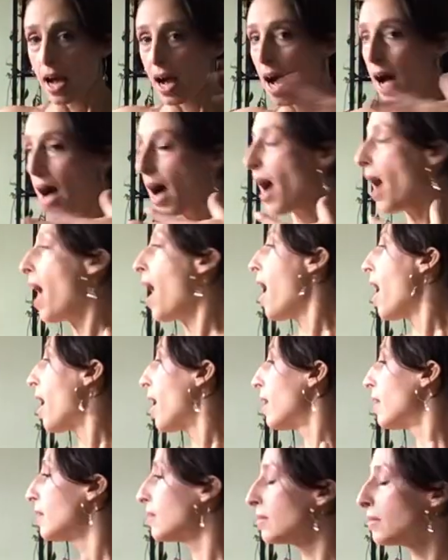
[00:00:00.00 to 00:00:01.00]
ha,
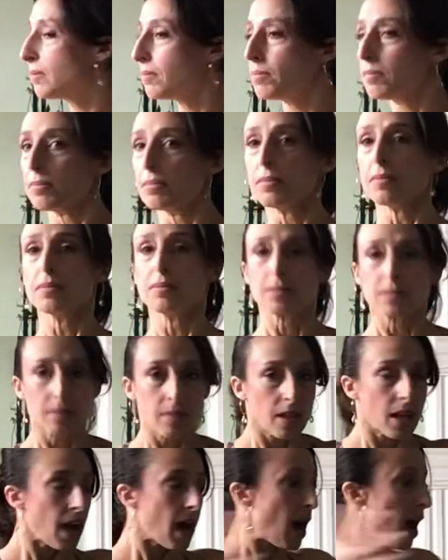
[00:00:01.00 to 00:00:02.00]

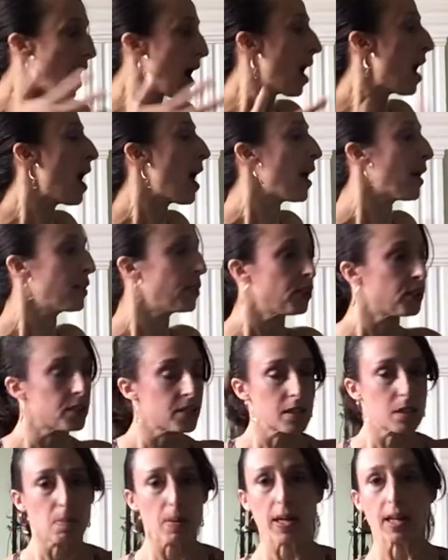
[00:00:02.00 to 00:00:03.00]
ha. You
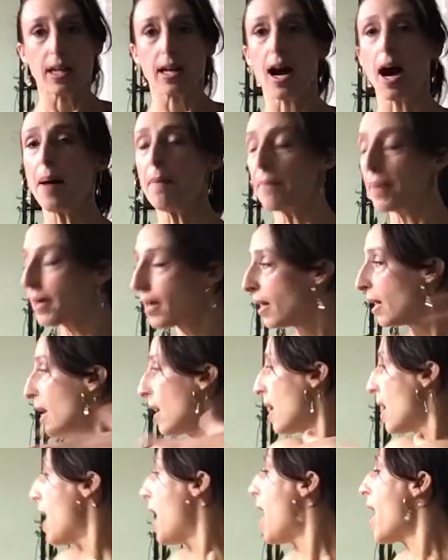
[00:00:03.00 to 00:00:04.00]
can speed it up.
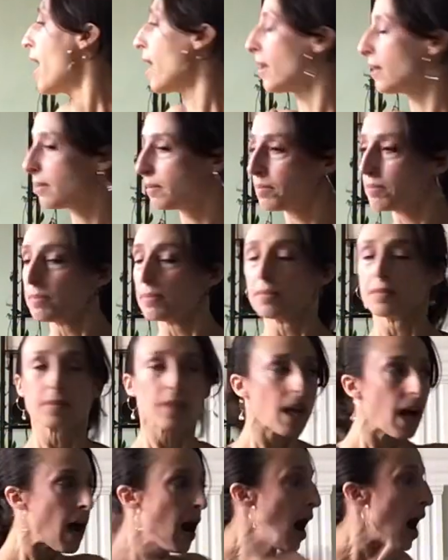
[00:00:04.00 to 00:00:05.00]
Ha,
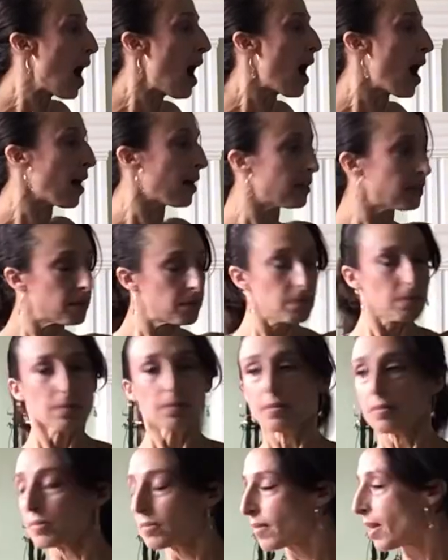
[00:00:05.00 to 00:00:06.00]
ha, ha,
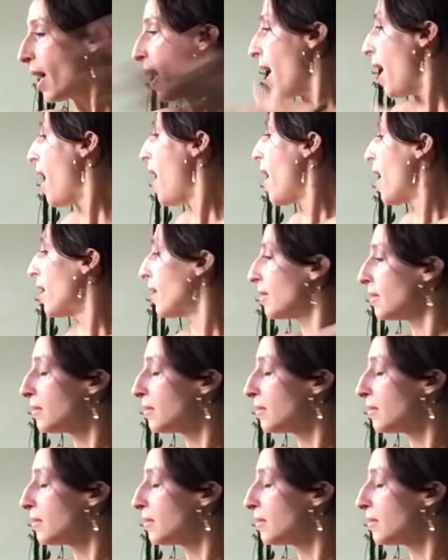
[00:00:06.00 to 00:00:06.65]
ha.